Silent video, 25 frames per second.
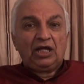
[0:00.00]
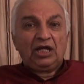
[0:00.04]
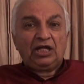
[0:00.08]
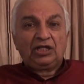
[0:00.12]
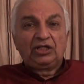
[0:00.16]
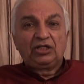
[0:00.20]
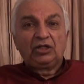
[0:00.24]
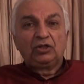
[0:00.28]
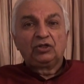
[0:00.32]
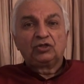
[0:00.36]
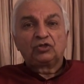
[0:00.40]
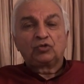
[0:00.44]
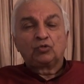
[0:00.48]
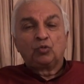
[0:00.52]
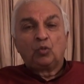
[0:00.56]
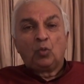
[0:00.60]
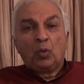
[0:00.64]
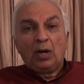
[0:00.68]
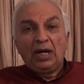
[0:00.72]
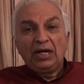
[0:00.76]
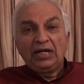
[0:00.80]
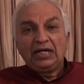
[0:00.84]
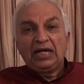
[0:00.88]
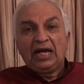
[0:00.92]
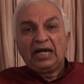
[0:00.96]
it is
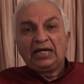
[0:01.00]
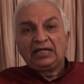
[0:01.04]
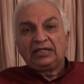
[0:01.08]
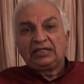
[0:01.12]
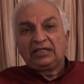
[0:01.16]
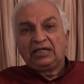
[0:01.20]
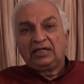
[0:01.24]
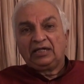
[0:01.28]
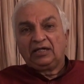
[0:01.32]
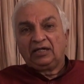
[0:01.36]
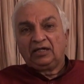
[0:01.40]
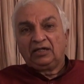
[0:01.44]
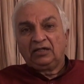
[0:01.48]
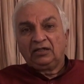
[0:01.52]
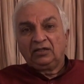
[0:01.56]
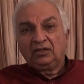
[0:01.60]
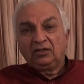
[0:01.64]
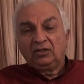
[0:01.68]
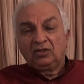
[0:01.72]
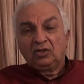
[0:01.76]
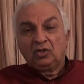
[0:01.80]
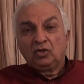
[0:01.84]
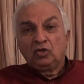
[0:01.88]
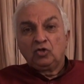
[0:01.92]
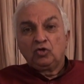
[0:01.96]
1 antenna,
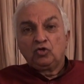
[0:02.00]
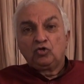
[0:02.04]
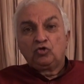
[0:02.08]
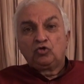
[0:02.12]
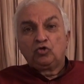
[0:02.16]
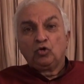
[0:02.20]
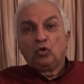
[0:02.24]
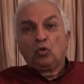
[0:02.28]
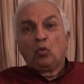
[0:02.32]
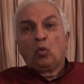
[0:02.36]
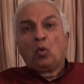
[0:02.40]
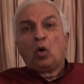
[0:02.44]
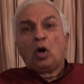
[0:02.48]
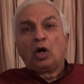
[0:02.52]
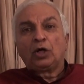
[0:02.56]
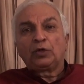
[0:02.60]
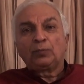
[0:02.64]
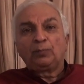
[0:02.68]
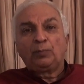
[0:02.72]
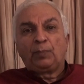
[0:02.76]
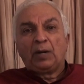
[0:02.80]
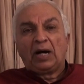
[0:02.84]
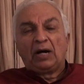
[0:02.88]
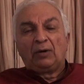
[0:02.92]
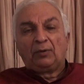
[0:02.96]

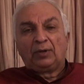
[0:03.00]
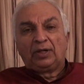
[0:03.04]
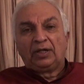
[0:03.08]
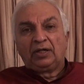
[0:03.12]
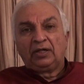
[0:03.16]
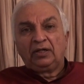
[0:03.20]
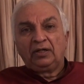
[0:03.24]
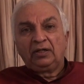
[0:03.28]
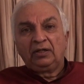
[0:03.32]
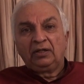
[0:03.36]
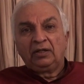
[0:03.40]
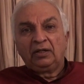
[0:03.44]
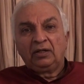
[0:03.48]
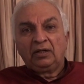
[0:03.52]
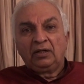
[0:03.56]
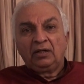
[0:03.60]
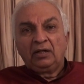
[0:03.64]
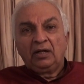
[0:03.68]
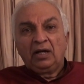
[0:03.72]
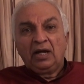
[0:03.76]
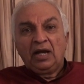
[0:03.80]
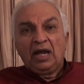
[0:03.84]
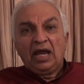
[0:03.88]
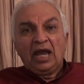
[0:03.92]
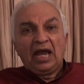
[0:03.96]
2-watt power
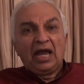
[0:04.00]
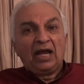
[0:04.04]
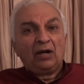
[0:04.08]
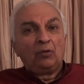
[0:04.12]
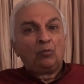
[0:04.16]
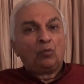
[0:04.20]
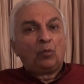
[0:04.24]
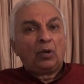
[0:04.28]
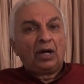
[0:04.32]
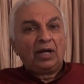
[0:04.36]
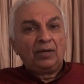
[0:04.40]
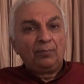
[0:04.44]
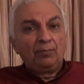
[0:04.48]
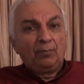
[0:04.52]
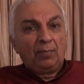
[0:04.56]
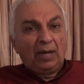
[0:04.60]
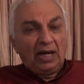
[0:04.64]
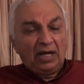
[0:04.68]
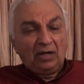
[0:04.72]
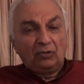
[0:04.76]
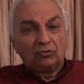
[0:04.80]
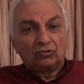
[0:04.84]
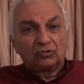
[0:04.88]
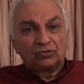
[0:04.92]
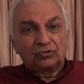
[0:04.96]
and 1
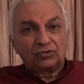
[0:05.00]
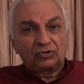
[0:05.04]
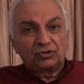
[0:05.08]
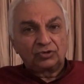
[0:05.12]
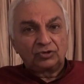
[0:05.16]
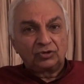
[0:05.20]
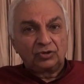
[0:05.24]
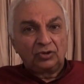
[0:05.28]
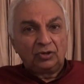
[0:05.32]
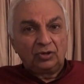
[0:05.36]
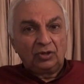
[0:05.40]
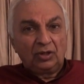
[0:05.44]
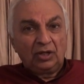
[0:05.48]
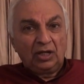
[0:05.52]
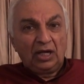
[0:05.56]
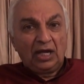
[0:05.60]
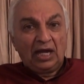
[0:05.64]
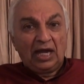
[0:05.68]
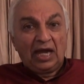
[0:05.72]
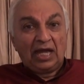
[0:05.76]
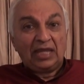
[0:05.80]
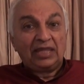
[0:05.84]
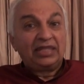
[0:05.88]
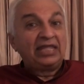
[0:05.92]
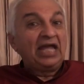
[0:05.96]
mouse,
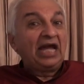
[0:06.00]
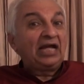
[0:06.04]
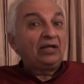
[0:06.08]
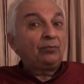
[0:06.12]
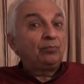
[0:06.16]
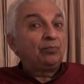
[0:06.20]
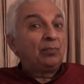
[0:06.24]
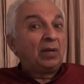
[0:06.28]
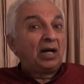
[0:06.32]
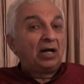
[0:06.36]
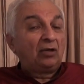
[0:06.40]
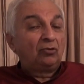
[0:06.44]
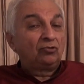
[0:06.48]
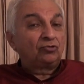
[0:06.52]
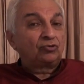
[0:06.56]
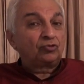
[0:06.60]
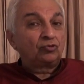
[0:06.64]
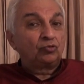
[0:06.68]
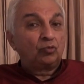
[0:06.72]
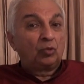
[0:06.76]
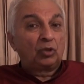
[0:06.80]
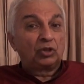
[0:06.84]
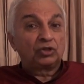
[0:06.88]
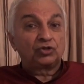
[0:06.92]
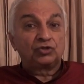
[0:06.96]
and that
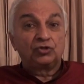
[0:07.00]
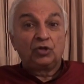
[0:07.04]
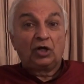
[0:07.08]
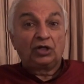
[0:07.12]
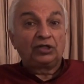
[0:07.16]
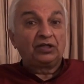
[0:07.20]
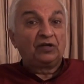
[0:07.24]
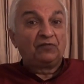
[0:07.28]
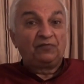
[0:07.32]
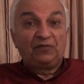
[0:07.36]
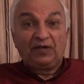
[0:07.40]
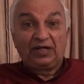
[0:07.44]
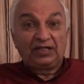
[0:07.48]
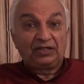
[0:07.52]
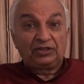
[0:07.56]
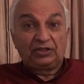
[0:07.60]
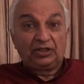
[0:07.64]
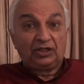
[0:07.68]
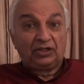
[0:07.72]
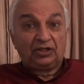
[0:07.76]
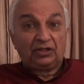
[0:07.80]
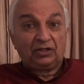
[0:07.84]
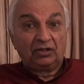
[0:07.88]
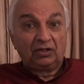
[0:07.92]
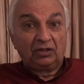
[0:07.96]
mouse was not
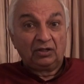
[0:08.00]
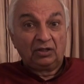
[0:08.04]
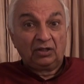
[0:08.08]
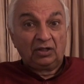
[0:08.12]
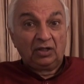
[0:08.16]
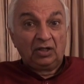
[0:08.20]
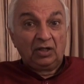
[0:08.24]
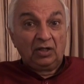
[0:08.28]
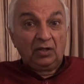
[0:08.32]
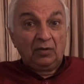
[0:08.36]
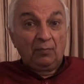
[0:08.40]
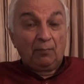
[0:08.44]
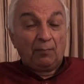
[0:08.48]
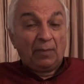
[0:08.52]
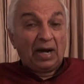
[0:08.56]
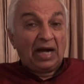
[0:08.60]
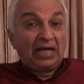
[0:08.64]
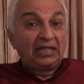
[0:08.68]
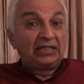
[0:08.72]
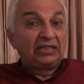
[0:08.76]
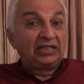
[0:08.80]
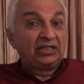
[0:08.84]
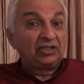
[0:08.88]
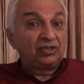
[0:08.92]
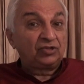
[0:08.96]
affected
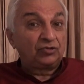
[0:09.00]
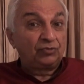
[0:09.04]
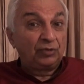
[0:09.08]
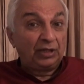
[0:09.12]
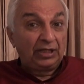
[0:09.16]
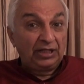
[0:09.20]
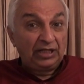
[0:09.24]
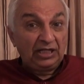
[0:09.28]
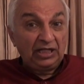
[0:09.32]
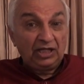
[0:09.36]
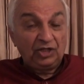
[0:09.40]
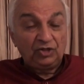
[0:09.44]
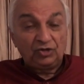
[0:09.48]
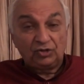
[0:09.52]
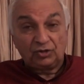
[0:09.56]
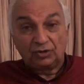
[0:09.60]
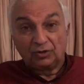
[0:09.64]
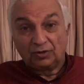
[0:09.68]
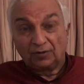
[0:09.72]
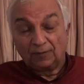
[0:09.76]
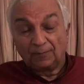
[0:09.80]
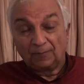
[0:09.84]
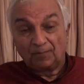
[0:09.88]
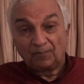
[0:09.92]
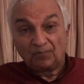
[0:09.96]
by this
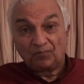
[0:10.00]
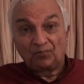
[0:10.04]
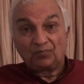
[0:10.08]
radiation.